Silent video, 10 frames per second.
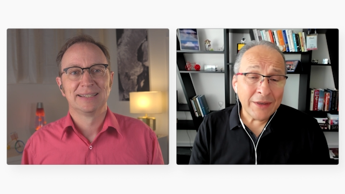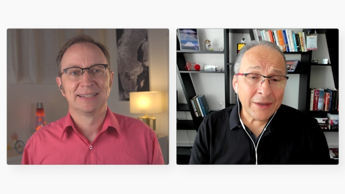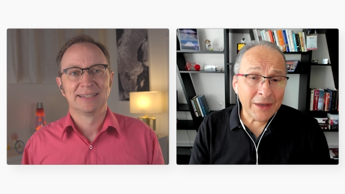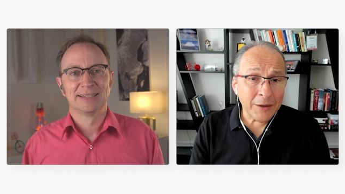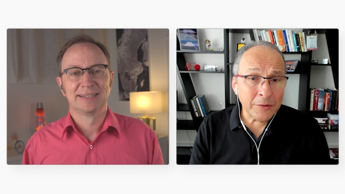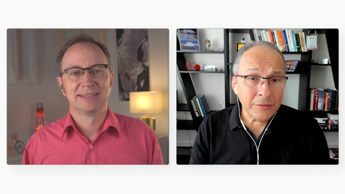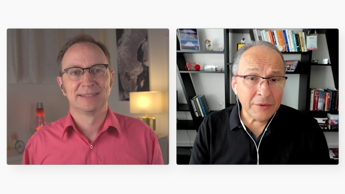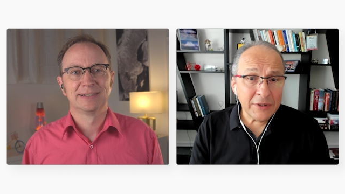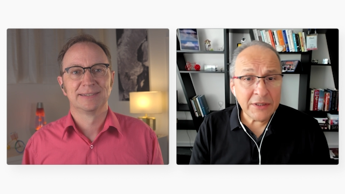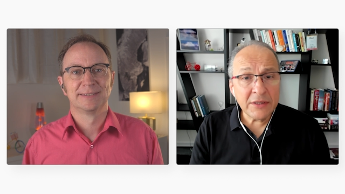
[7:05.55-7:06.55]
Speaker 1: Now,
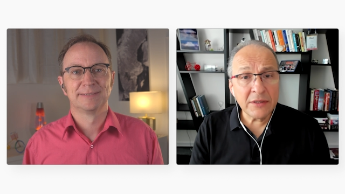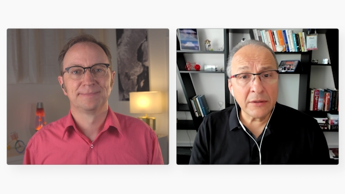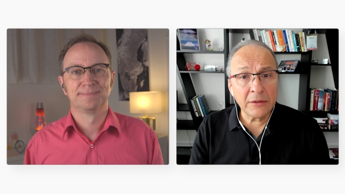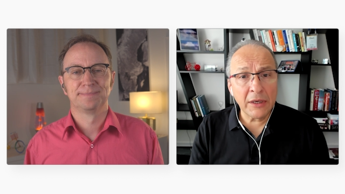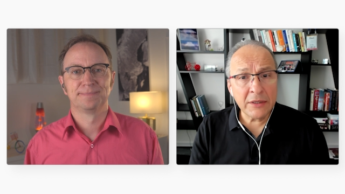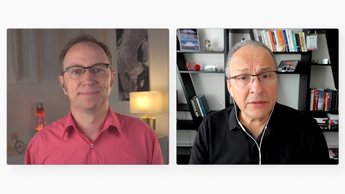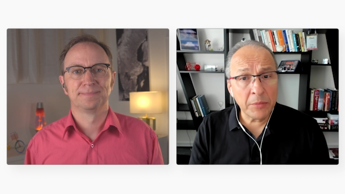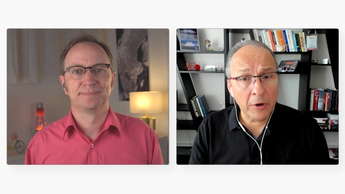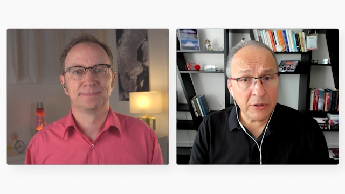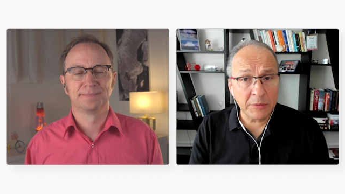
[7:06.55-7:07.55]
this is, isn't
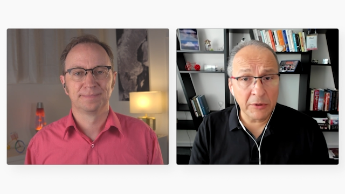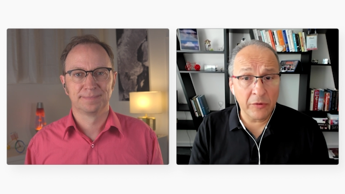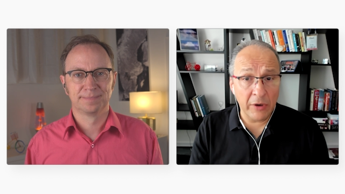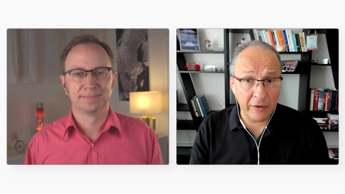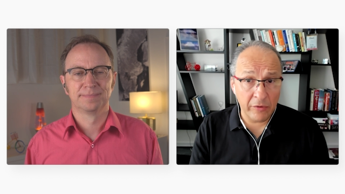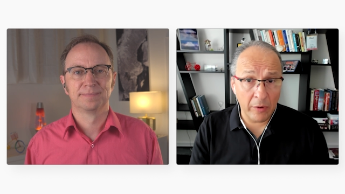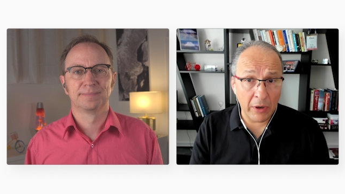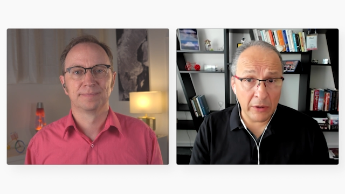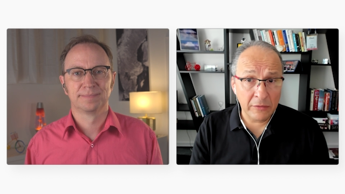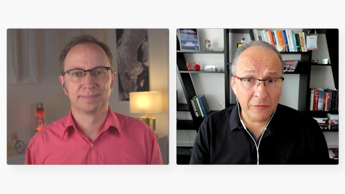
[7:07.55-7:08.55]
possible for
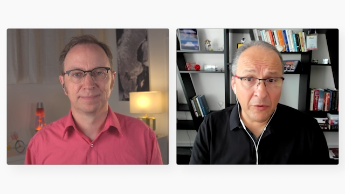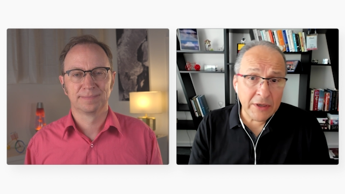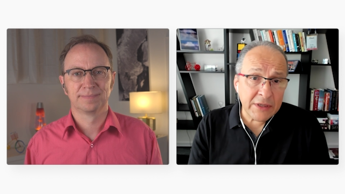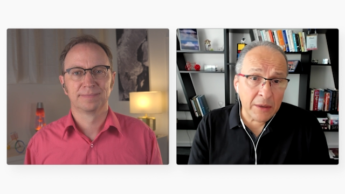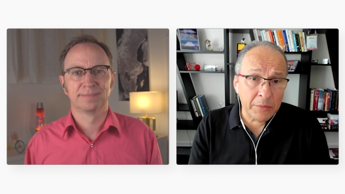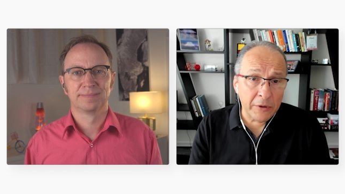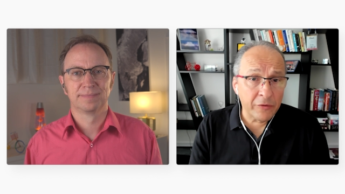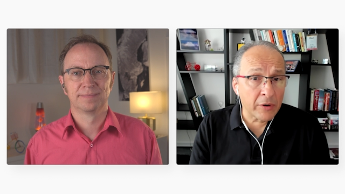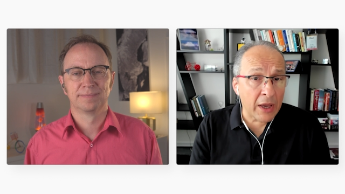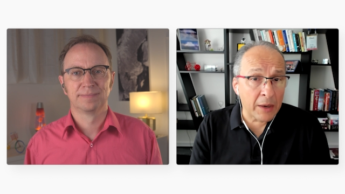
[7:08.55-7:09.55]
everyone. For example, if
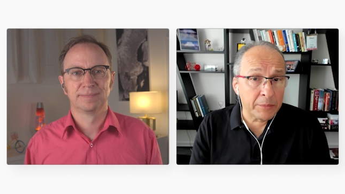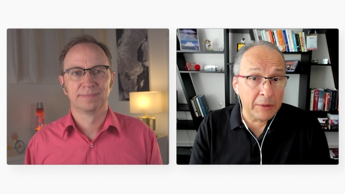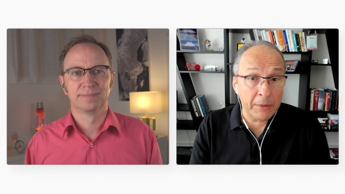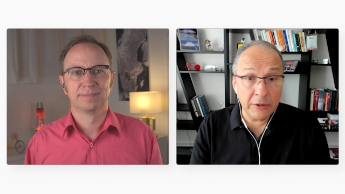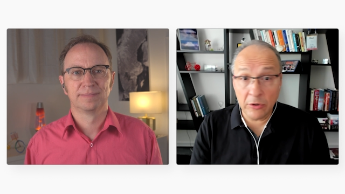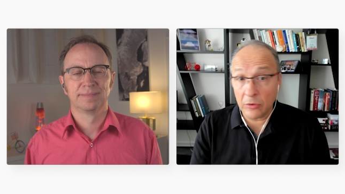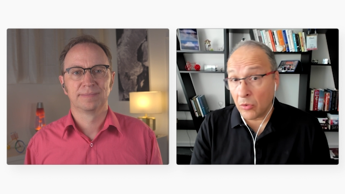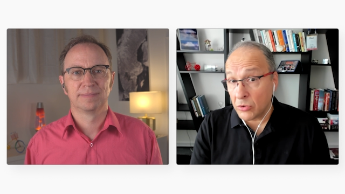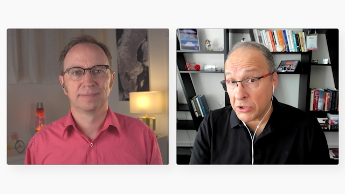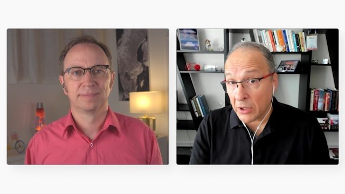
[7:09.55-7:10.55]
your app depends on
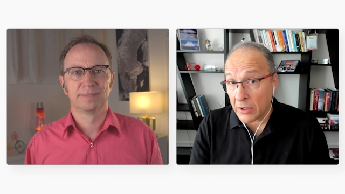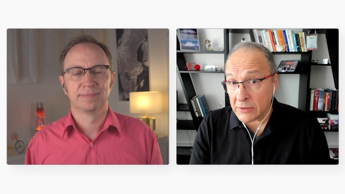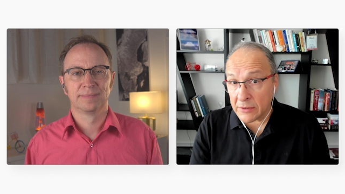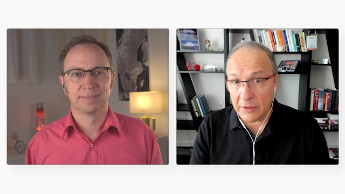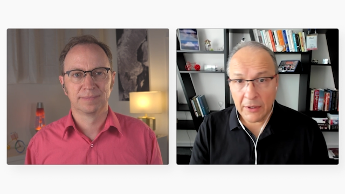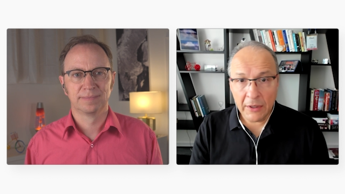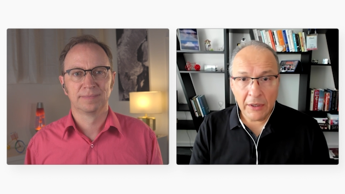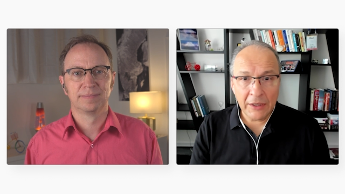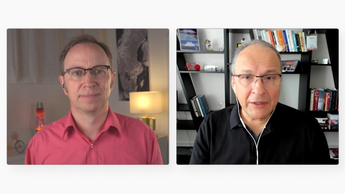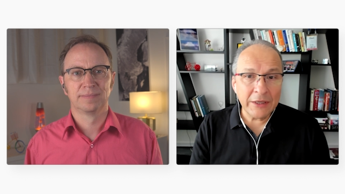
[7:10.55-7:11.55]
old jars,
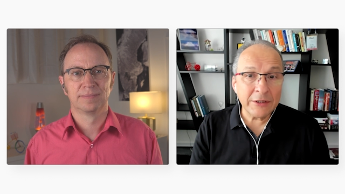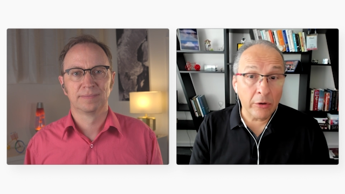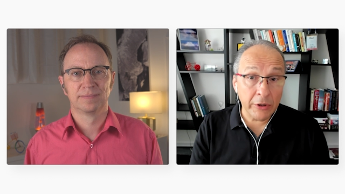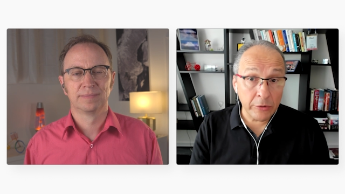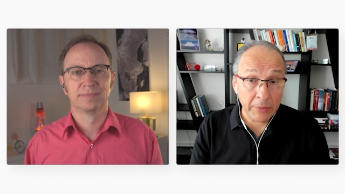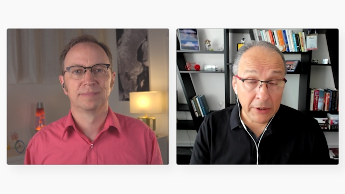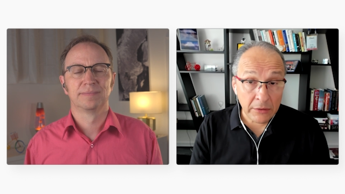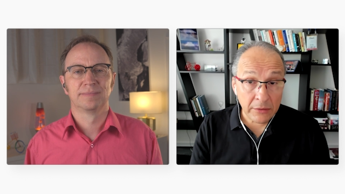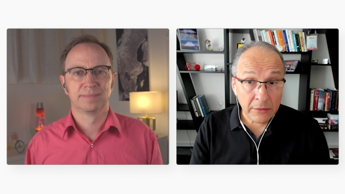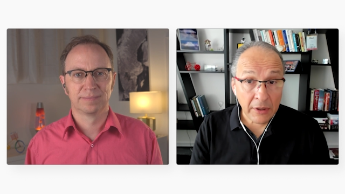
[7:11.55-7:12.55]
it takes longer to
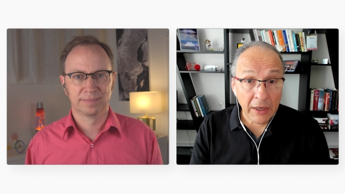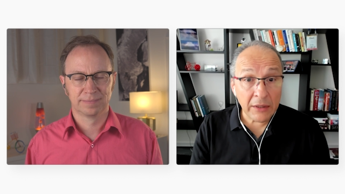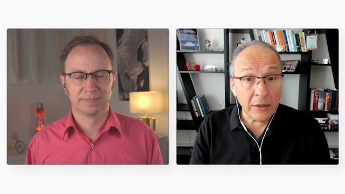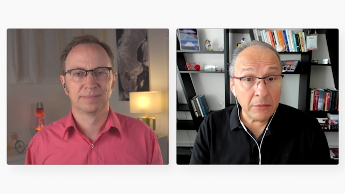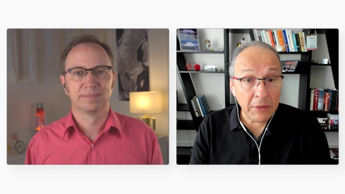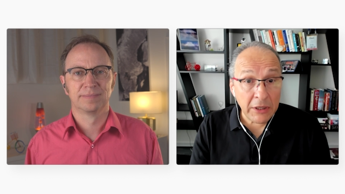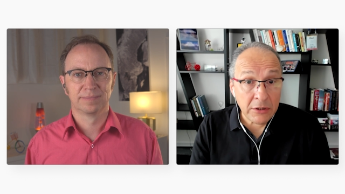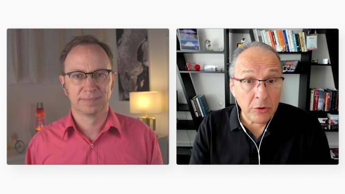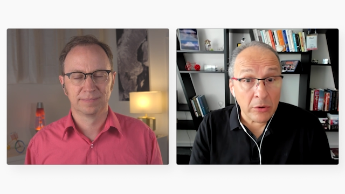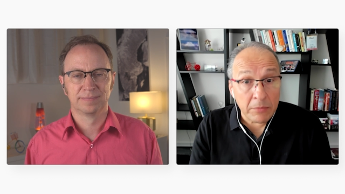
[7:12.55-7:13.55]
build, and it means
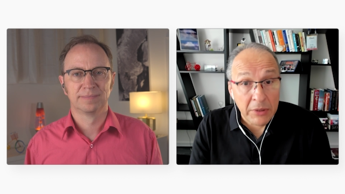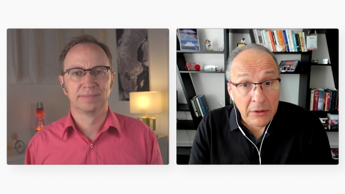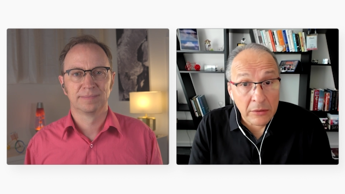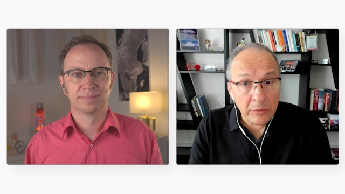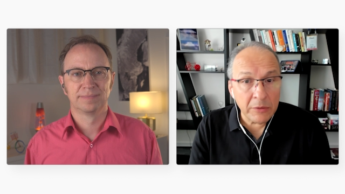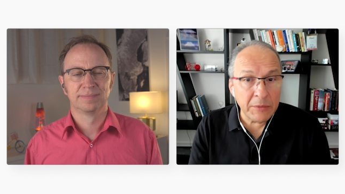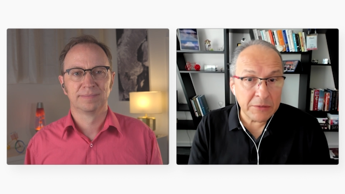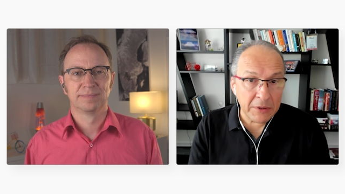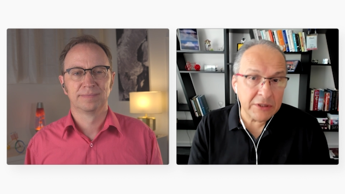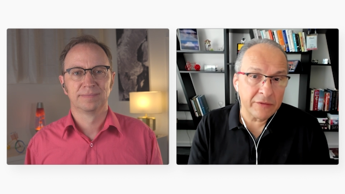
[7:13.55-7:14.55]
your build will be
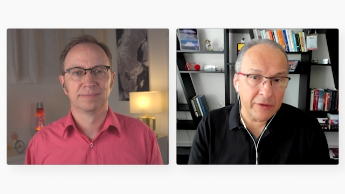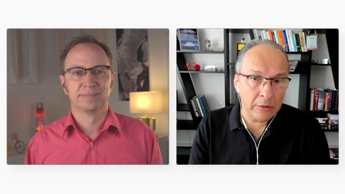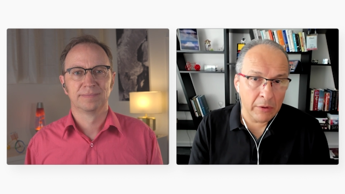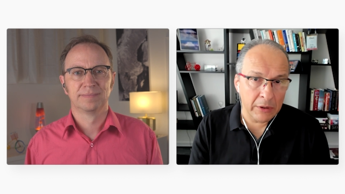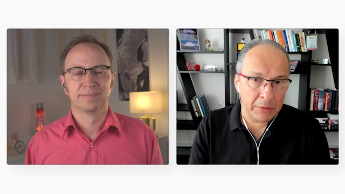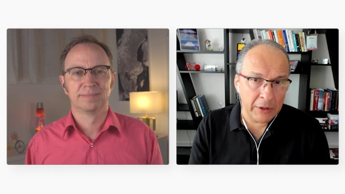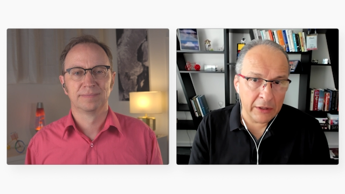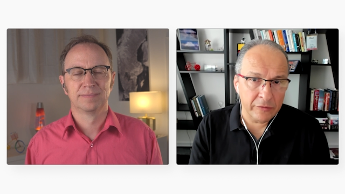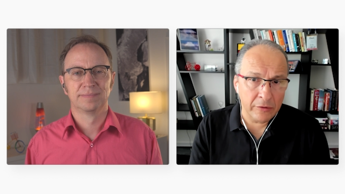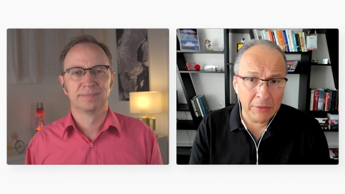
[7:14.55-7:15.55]
specific to one
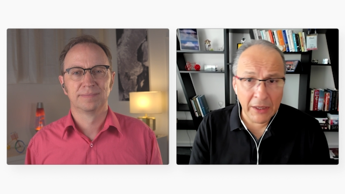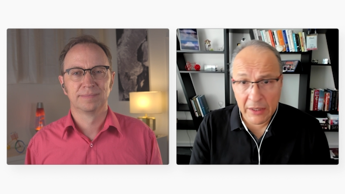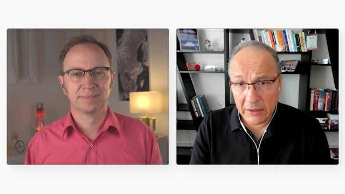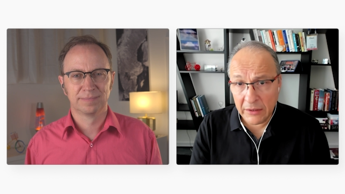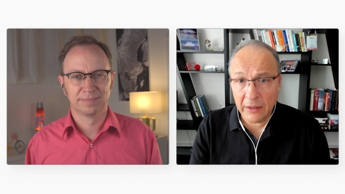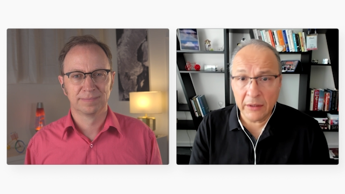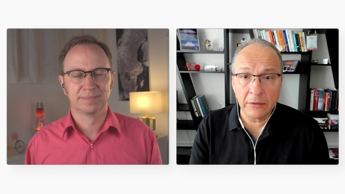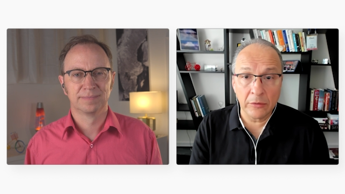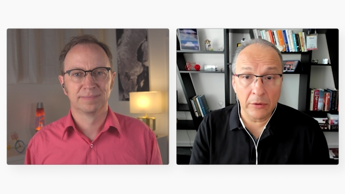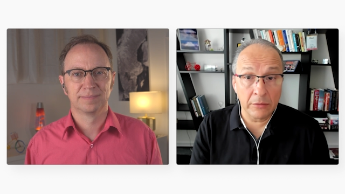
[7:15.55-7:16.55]
platform, like Intel
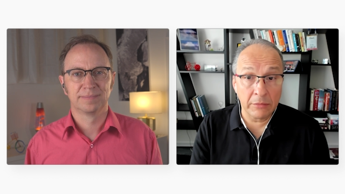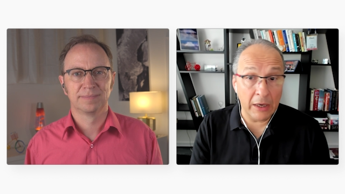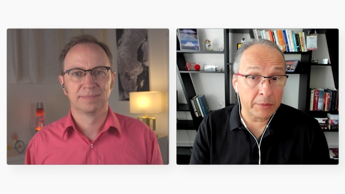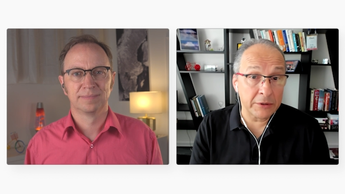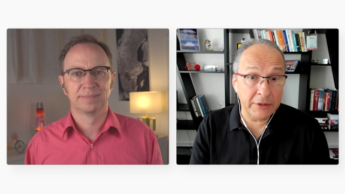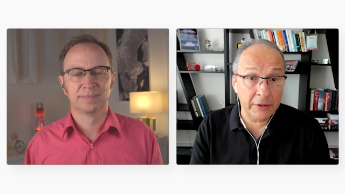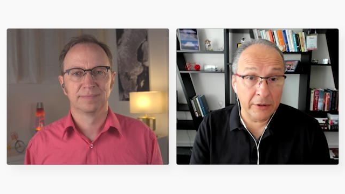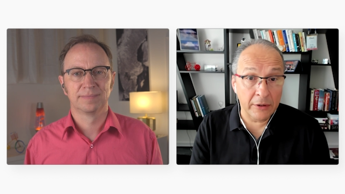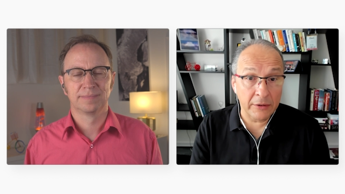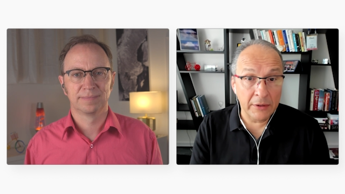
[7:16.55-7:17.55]
or Apple
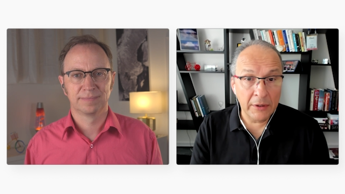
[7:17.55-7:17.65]
Silicon.